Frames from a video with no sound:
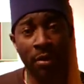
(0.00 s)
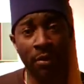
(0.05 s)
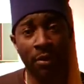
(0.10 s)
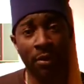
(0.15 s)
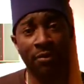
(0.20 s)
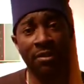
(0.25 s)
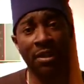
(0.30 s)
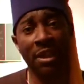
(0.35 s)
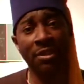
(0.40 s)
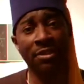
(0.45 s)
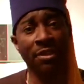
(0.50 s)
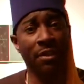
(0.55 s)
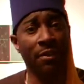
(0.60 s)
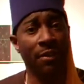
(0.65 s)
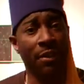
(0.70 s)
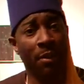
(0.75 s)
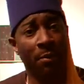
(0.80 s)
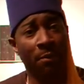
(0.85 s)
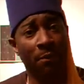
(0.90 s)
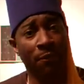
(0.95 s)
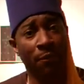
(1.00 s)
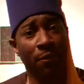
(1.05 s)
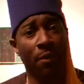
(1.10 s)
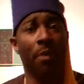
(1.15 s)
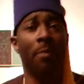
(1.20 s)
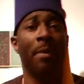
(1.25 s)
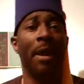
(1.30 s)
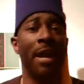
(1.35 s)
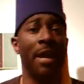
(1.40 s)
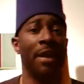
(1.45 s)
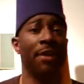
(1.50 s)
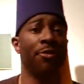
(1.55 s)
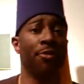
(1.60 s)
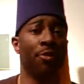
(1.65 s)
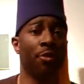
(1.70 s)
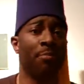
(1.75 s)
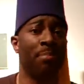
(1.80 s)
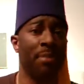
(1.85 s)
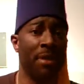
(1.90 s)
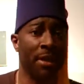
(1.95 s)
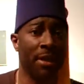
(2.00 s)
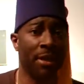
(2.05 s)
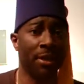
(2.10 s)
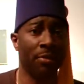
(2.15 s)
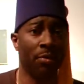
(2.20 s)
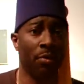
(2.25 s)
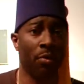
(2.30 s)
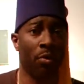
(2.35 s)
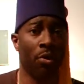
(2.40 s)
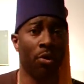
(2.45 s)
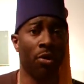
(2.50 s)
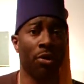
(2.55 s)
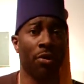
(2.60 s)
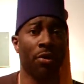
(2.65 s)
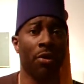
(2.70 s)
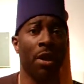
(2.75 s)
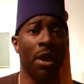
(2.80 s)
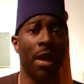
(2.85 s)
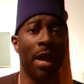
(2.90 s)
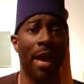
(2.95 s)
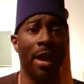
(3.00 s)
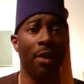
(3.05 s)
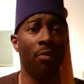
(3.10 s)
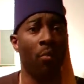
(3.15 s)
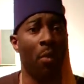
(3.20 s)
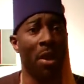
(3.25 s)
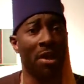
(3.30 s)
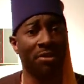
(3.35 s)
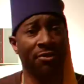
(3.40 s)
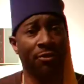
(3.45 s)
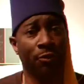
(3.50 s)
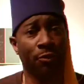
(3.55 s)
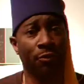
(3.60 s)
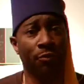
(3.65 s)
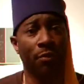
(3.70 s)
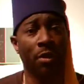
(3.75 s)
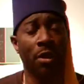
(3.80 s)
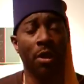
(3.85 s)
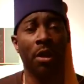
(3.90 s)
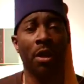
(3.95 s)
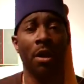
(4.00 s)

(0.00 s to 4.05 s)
They're teaching them from a European or a Western